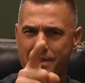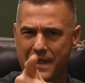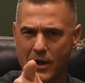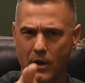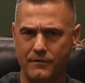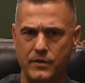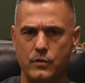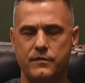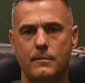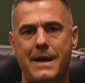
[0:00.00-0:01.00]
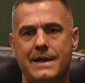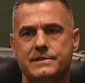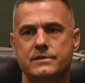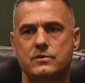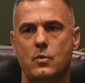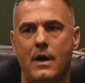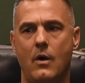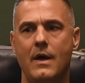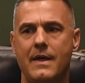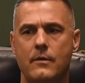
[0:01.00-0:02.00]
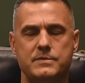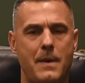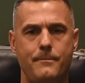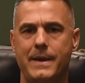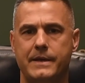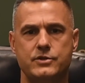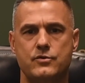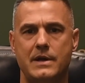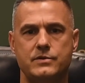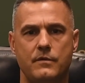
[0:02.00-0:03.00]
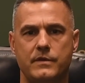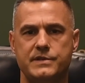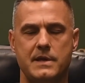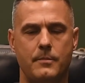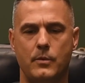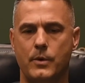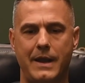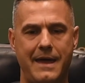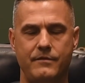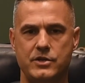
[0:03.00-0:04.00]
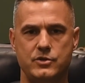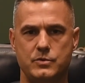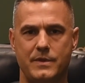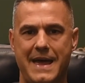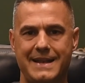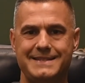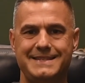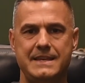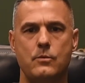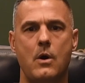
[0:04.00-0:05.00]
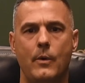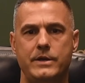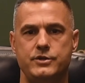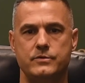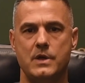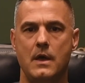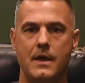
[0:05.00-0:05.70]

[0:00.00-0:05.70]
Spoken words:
to thank all of you for masks as well. That was my biggest stress over the summer. We're going to have issues with that. Zero issues.